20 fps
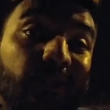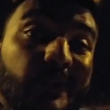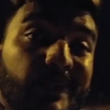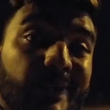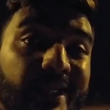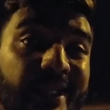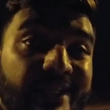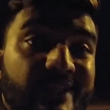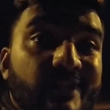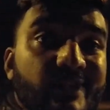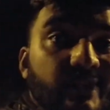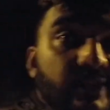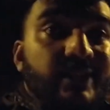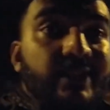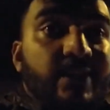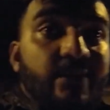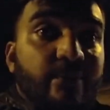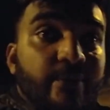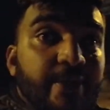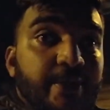today's uh,
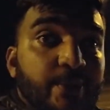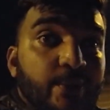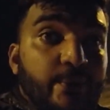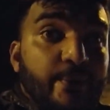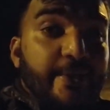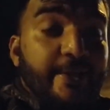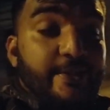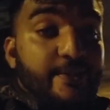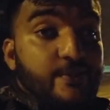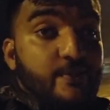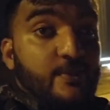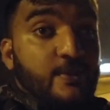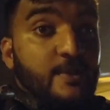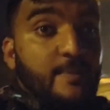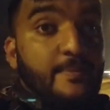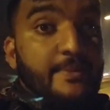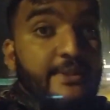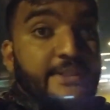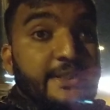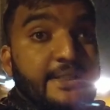video it's uh,
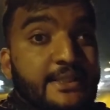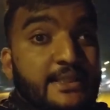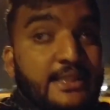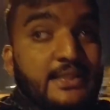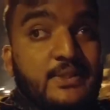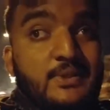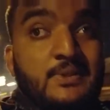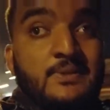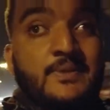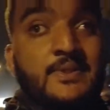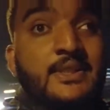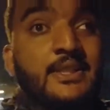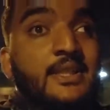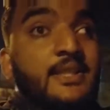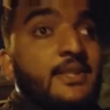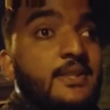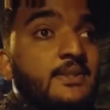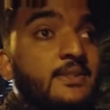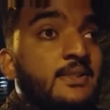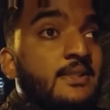pretty dark over
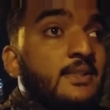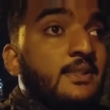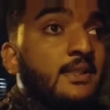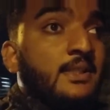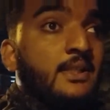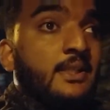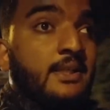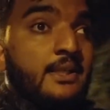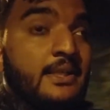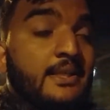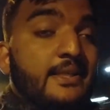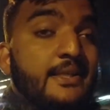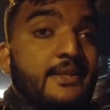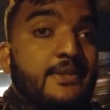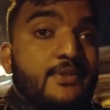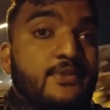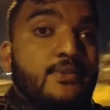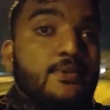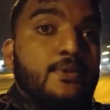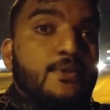here
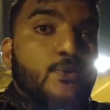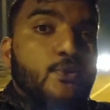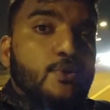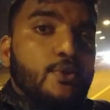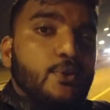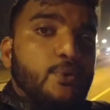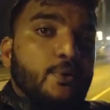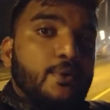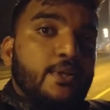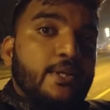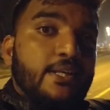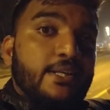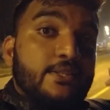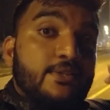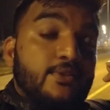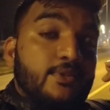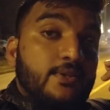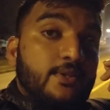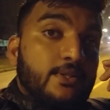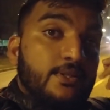yes see you
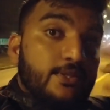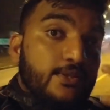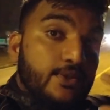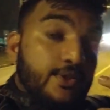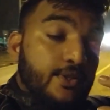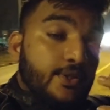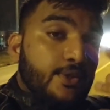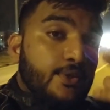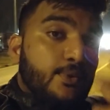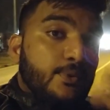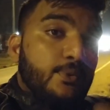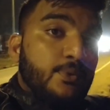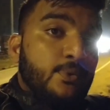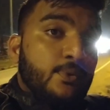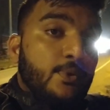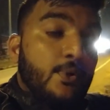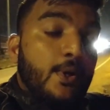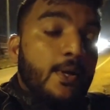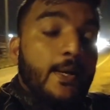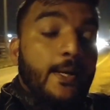guys see
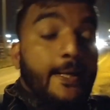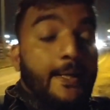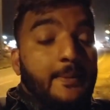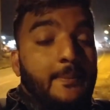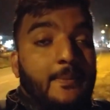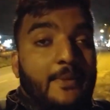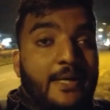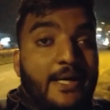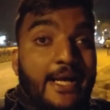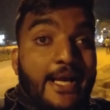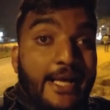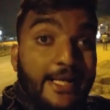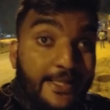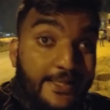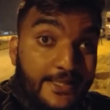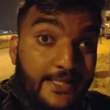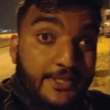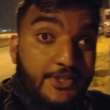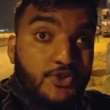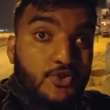you in my
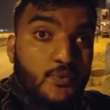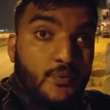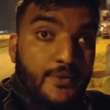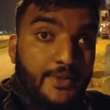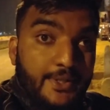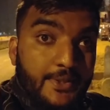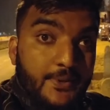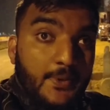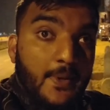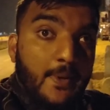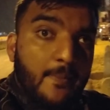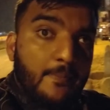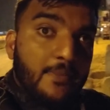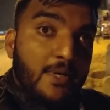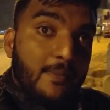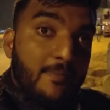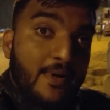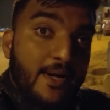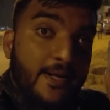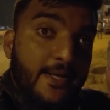next video
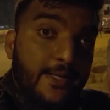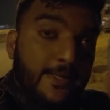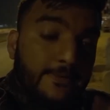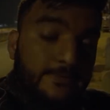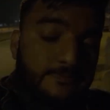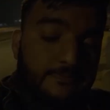bye bye